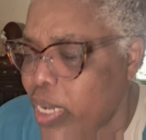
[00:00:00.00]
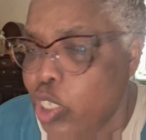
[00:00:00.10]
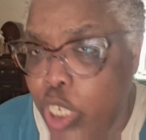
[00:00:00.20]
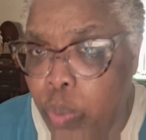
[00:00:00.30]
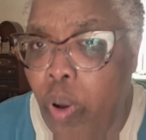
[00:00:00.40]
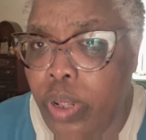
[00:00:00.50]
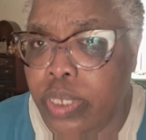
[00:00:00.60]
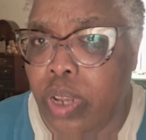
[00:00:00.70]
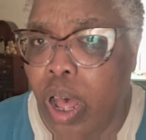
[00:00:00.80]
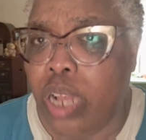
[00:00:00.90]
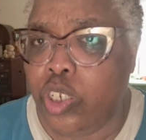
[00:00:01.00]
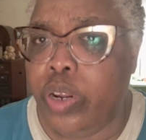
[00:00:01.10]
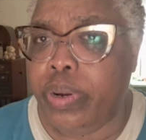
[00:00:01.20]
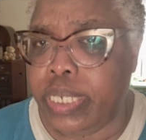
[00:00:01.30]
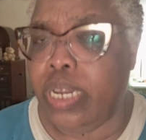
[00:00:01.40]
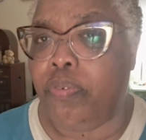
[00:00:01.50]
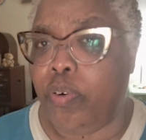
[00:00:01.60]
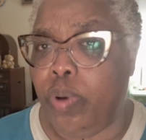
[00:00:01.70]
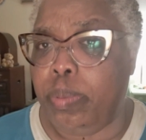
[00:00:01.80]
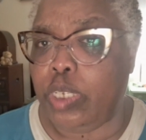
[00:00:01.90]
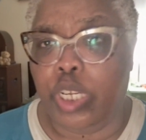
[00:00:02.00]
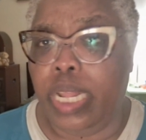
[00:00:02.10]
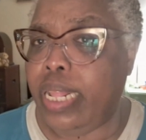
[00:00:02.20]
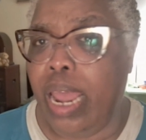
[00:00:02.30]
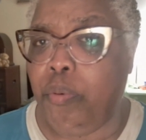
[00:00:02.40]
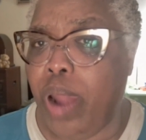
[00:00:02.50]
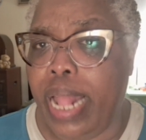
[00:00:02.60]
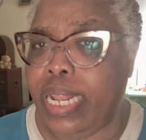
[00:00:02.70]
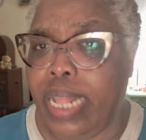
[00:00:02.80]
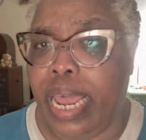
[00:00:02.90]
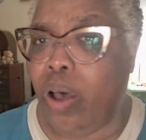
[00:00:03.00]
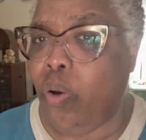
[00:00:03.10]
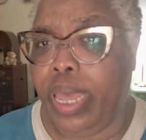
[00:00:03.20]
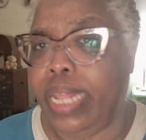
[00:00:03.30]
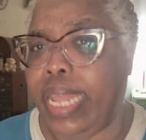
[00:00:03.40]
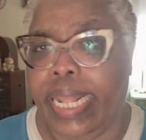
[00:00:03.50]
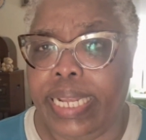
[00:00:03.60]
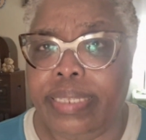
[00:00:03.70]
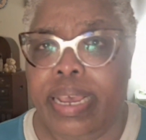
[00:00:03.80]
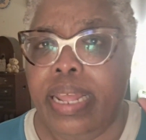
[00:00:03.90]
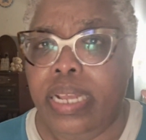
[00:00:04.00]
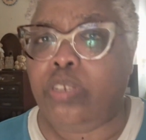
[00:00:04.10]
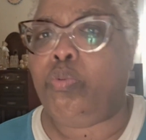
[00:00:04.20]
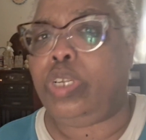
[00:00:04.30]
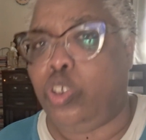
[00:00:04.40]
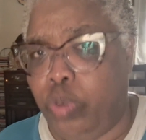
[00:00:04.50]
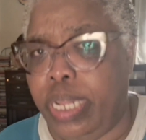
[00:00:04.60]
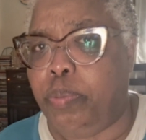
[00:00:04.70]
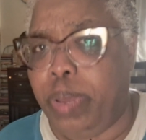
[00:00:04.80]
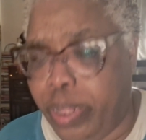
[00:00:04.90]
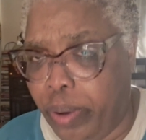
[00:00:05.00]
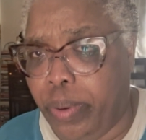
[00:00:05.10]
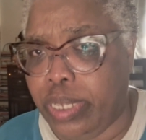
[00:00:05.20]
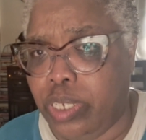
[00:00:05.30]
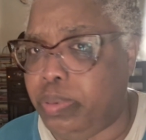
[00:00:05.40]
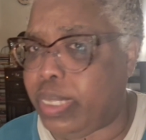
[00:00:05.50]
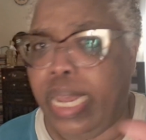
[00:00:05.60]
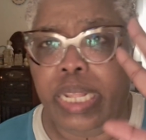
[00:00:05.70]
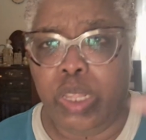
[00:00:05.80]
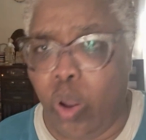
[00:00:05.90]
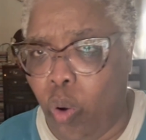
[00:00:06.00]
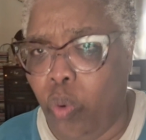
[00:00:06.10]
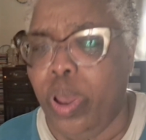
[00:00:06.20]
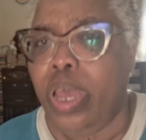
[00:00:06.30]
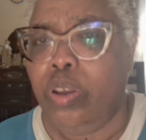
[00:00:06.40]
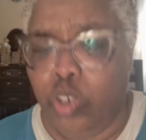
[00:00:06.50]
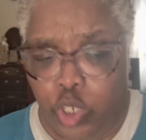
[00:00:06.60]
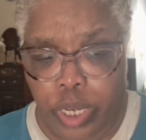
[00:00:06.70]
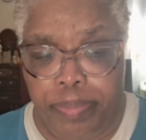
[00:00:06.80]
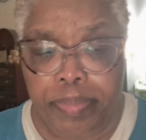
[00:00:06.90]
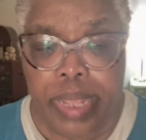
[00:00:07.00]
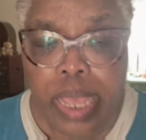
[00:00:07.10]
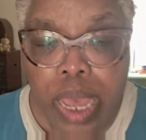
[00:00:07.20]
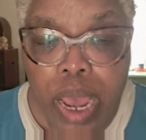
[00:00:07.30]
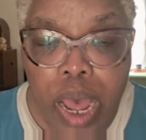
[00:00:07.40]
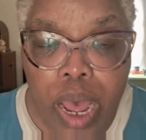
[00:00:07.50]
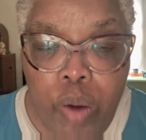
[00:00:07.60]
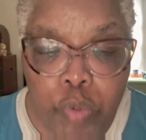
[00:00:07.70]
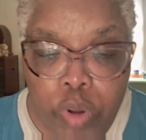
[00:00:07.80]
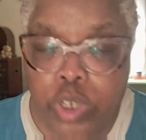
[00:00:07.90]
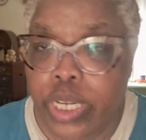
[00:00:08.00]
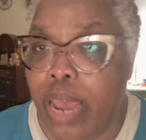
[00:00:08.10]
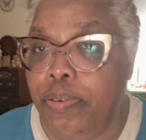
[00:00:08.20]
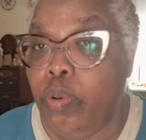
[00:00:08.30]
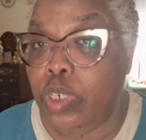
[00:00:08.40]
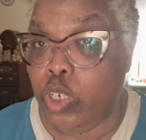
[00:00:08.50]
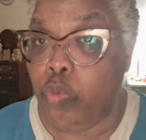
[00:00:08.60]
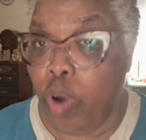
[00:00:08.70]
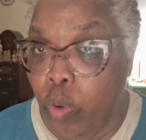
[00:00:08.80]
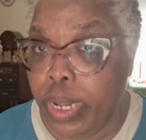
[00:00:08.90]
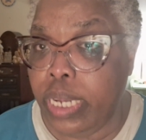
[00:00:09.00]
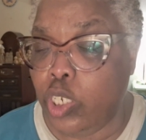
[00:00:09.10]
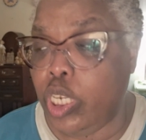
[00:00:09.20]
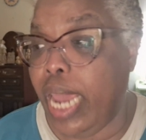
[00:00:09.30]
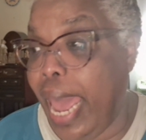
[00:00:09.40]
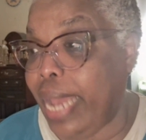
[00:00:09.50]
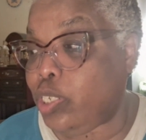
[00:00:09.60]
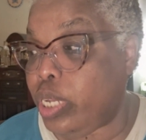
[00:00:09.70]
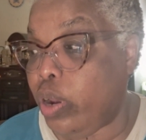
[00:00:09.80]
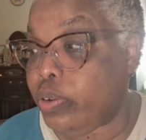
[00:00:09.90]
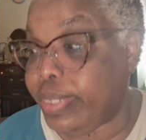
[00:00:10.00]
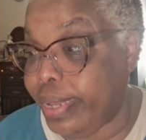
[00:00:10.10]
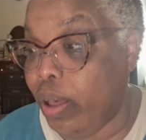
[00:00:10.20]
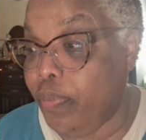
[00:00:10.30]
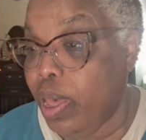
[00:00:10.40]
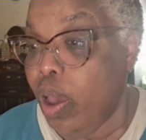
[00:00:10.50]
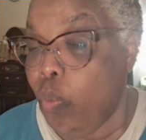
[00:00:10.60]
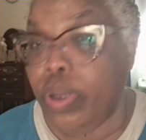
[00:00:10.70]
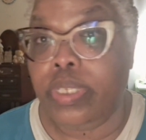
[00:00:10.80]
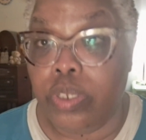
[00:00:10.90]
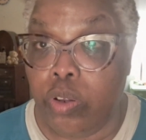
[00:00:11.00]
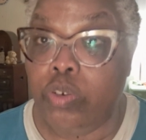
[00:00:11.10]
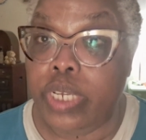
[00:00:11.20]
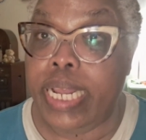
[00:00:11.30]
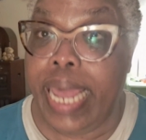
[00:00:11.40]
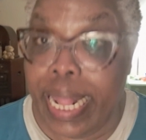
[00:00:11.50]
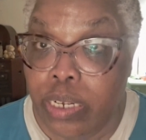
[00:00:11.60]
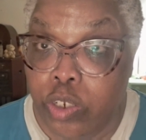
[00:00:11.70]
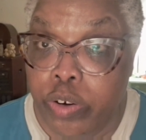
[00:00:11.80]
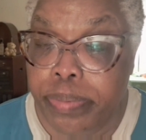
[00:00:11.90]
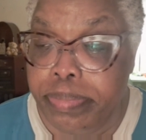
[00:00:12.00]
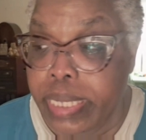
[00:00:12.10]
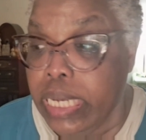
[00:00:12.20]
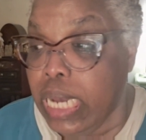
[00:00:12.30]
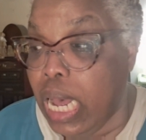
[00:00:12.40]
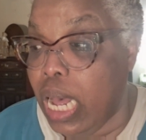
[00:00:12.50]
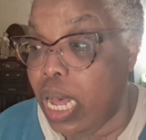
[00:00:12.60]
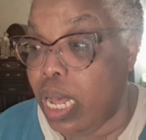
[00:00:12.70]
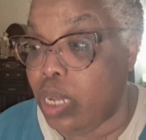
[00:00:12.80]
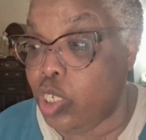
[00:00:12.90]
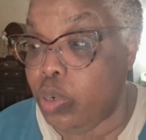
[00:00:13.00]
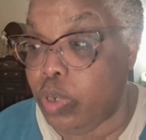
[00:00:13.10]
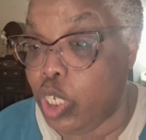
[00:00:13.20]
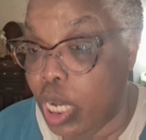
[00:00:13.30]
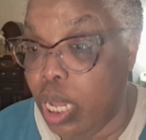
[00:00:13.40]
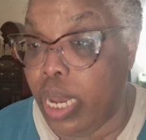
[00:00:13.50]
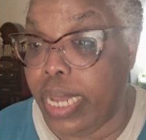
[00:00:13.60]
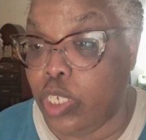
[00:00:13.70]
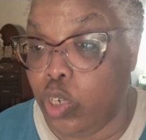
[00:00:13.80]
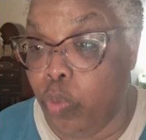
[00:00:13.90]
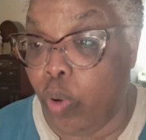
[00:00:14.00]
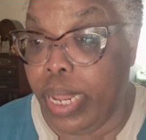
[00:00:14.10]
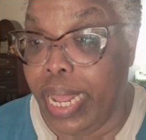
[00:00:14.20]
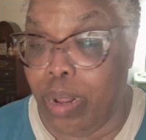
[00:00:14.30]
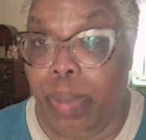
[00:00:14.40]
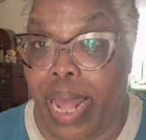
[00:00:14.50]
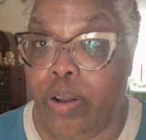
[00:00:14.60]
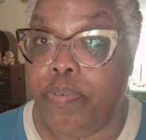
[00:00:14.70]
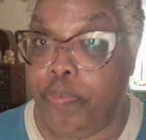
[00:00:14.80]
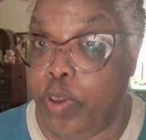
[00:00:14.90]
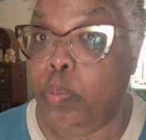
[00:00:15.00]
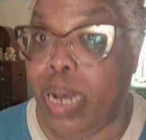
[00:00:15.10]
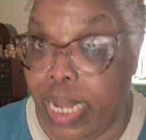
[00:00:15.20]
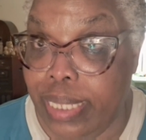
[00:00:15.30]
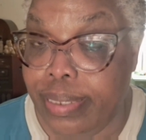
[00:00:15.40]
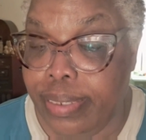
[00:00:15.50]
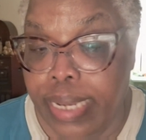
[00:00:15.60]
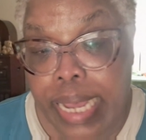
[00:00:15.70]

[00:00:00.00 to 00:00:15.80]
She wrote as a cautionary tale for women. She did not write it like, okay, ladies, this is what you need to be doing. She was like, no, you shouldn't. Rona Jaffe, when she wrote it, she actually herself was an associate editor. She was young and she wrote it in a matter of a few months.